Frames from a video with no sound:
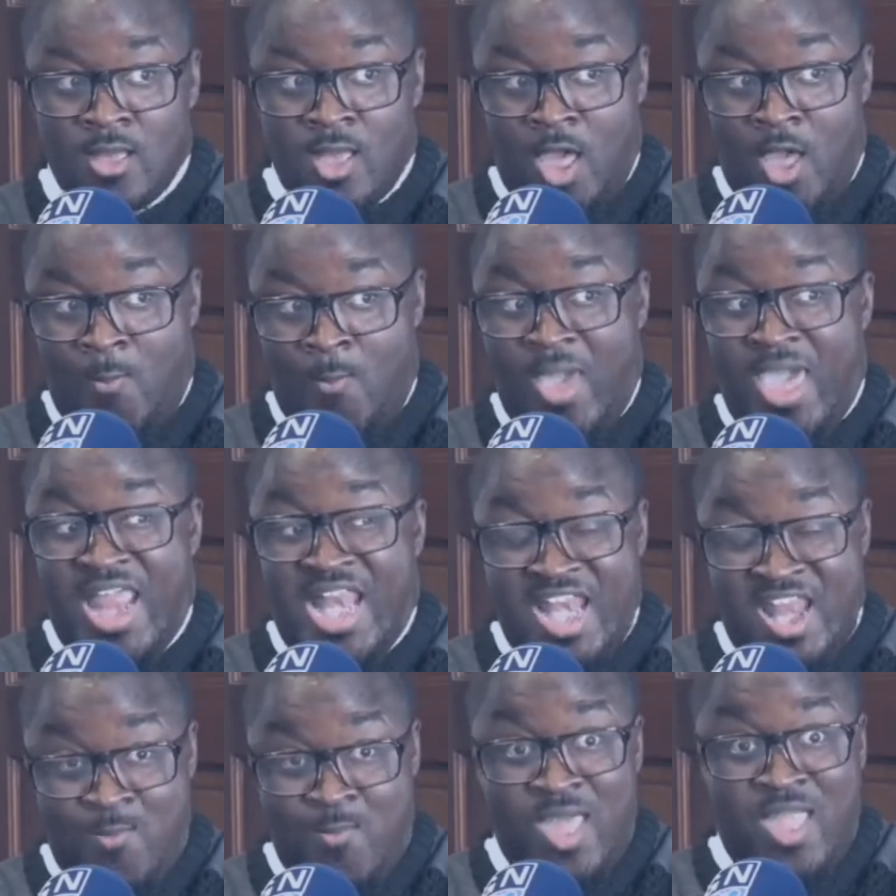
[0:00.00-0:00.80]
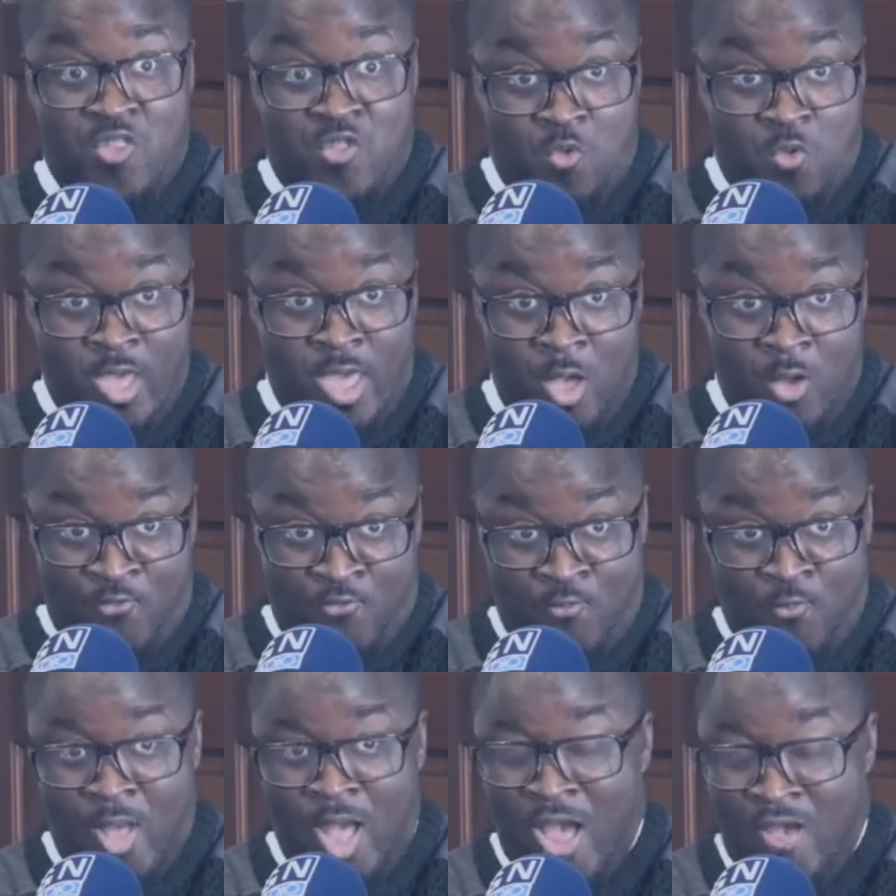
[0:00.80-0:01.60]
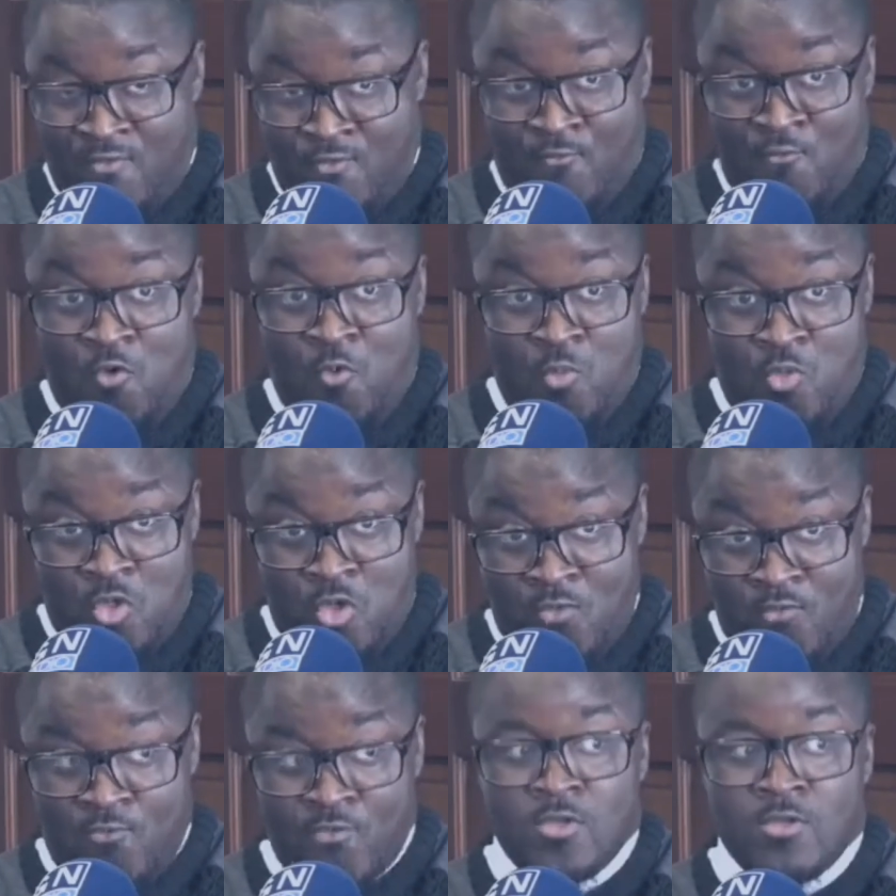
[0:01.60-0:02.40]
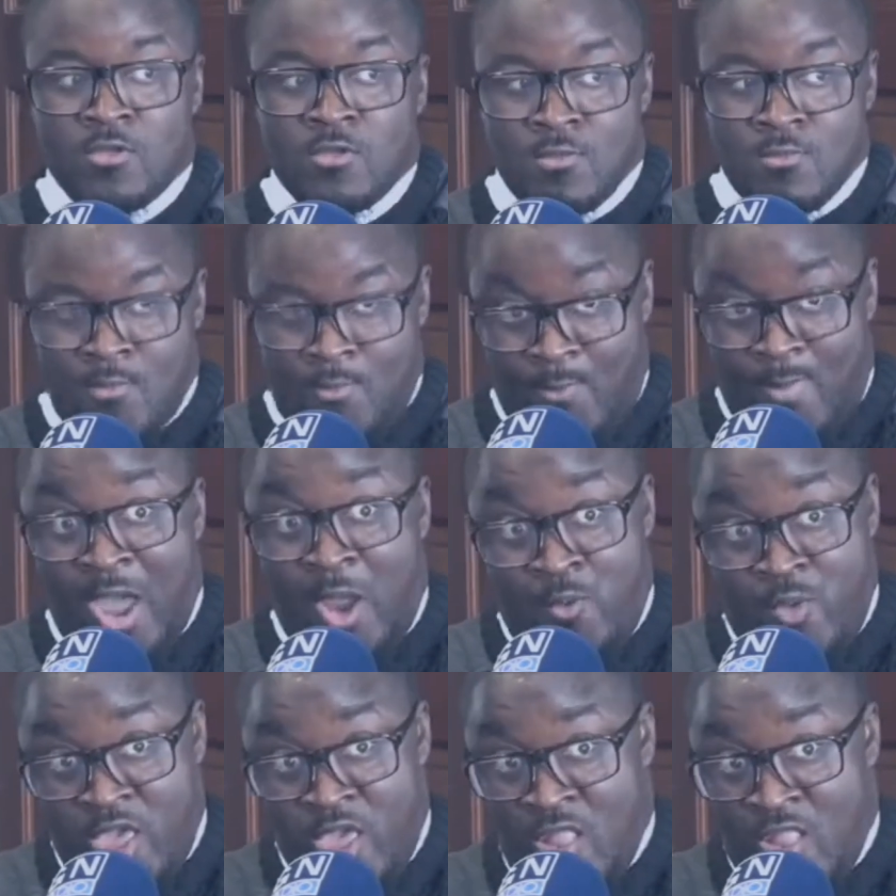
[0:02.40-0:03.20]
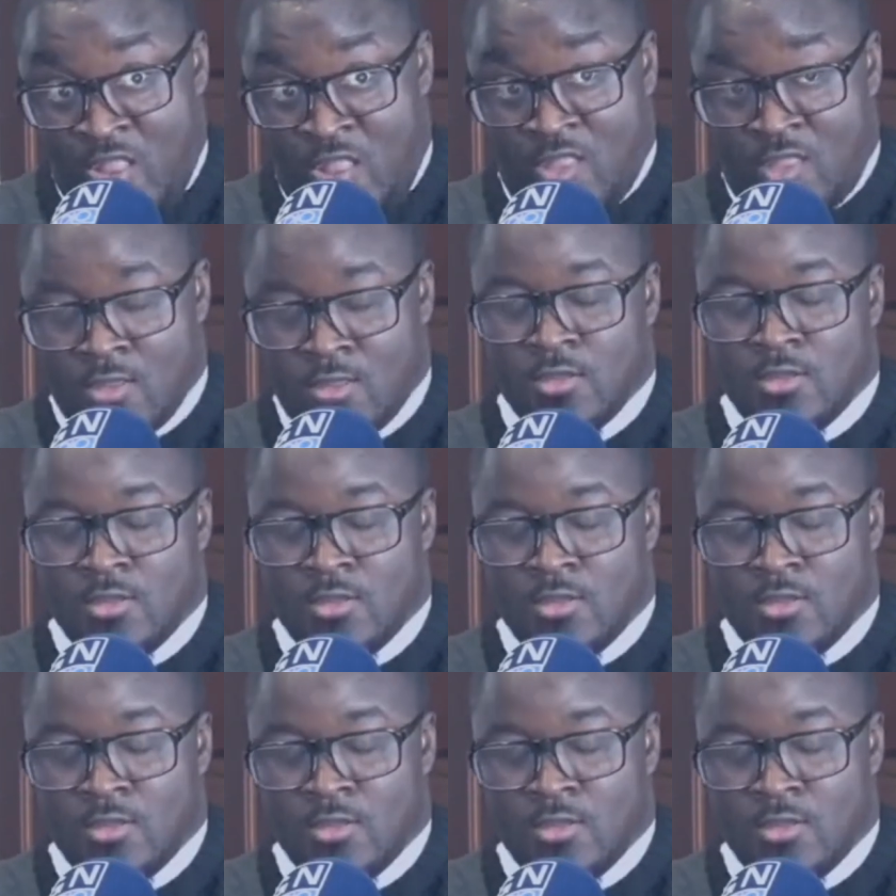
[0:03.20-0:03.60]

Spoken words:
and mainly mental health, but other forms of barriers,